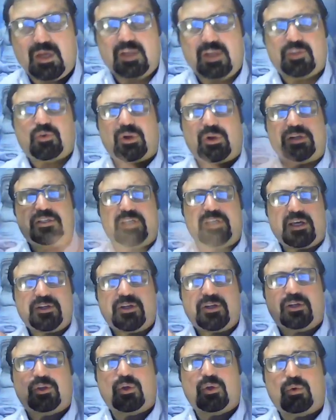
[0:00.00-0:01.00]

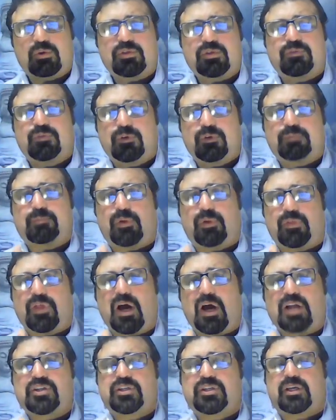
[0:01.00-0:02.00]
transition towards food
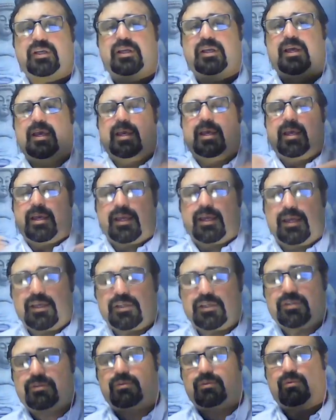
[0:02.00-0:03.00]
production
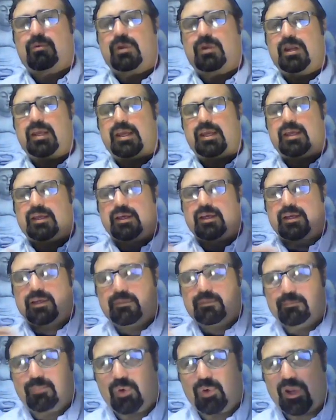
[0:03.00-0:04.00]
is really
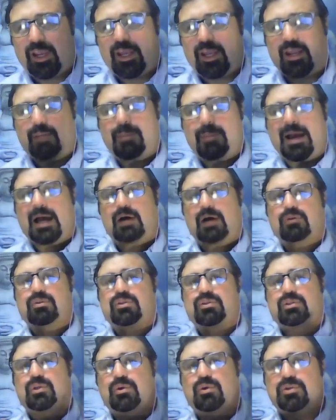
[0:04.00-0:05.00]
bringing about
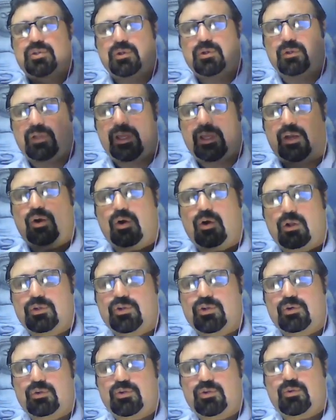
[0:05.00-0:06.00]
social and
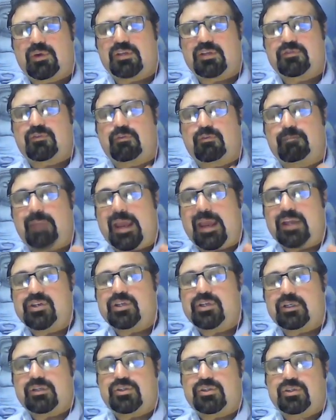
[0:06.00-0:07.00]
cultural
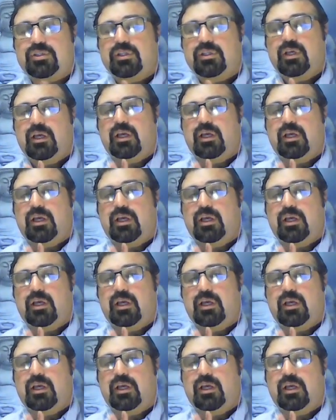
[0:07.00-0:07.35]
transformations